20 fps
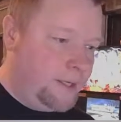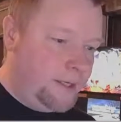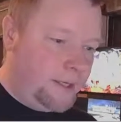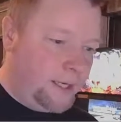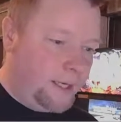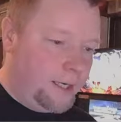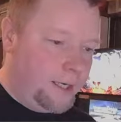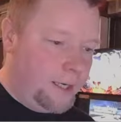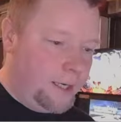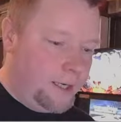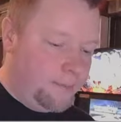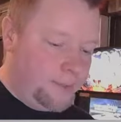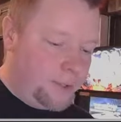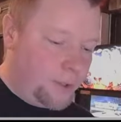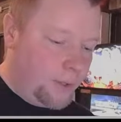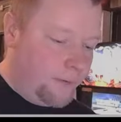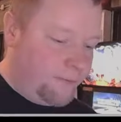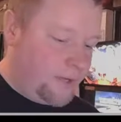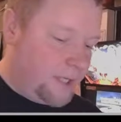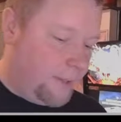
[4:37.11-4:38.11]
So
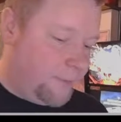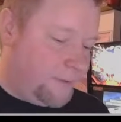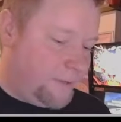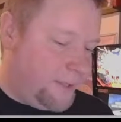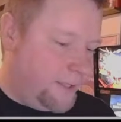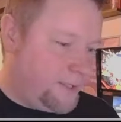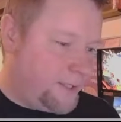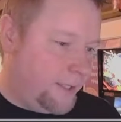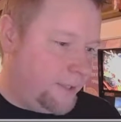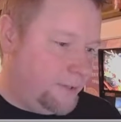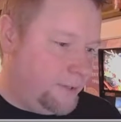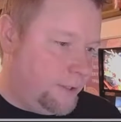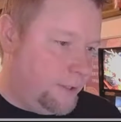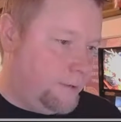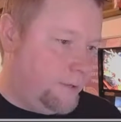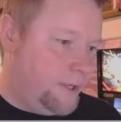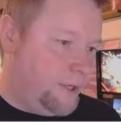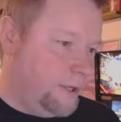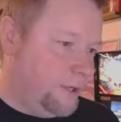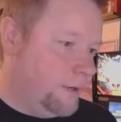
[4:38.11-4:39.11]
I have a couple things I can do
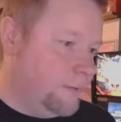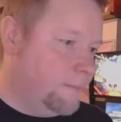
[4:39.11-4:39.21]
here.